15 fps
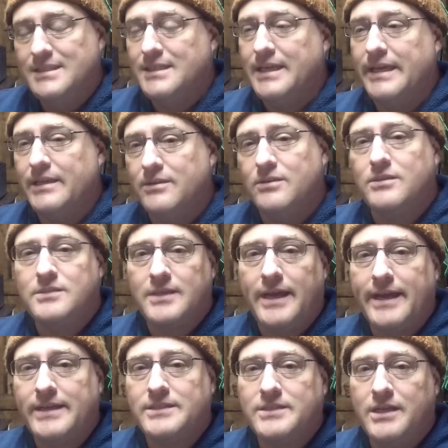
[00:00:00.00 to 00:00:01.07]
It looks
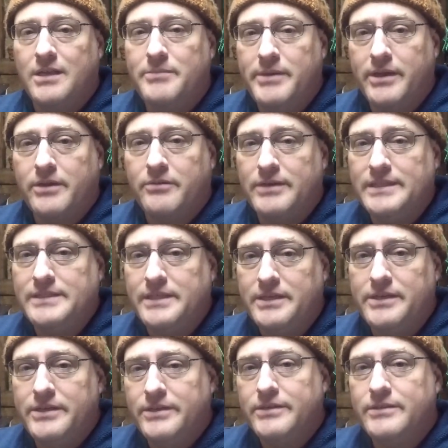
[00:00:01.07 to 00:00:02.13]
like it's going to be a crazy
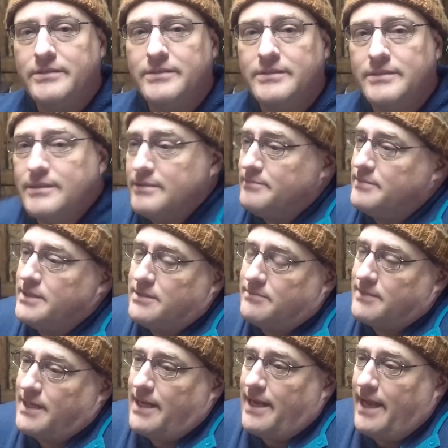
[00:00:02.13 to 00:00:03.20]
year.
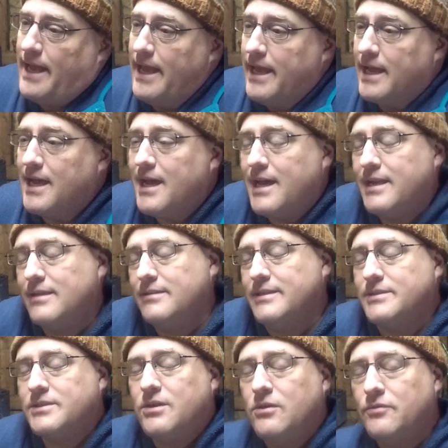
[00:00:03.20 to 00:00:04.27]
Just kind of hang on and
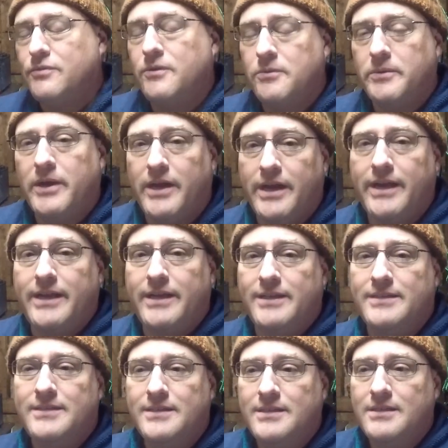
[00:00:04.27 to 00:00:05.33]
let's go for a ride.
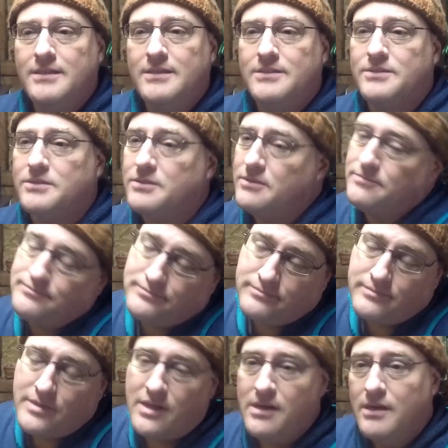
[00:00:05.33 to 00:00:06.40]
So
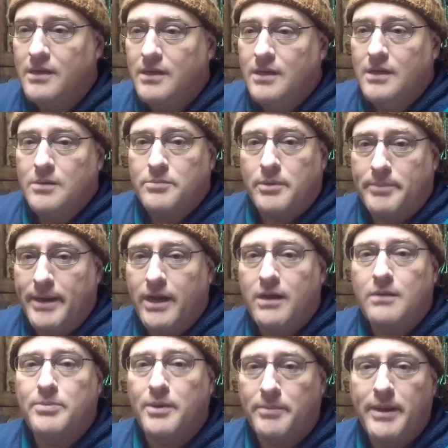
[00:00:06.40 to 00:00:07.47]

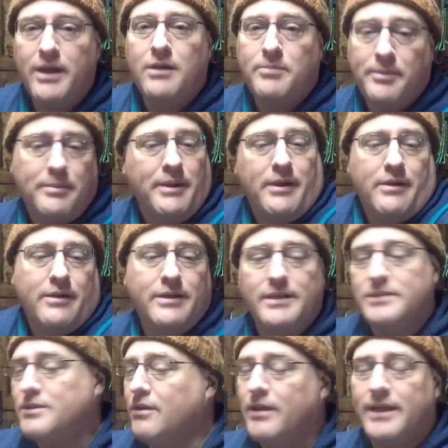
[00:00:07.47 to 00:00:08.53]
prepare, prepare, prepare.
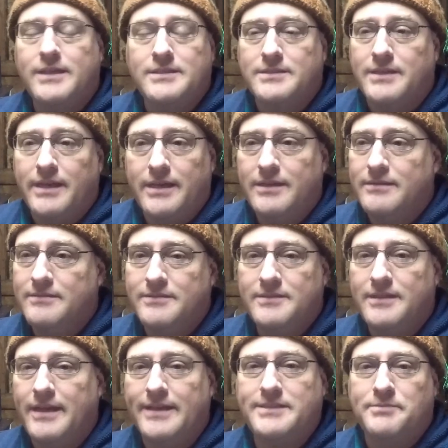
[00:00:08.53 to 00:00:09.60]
That's all I can say.
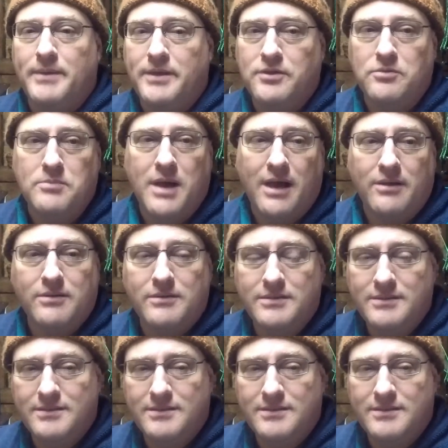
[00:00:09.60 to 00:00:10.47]
That's my new motto.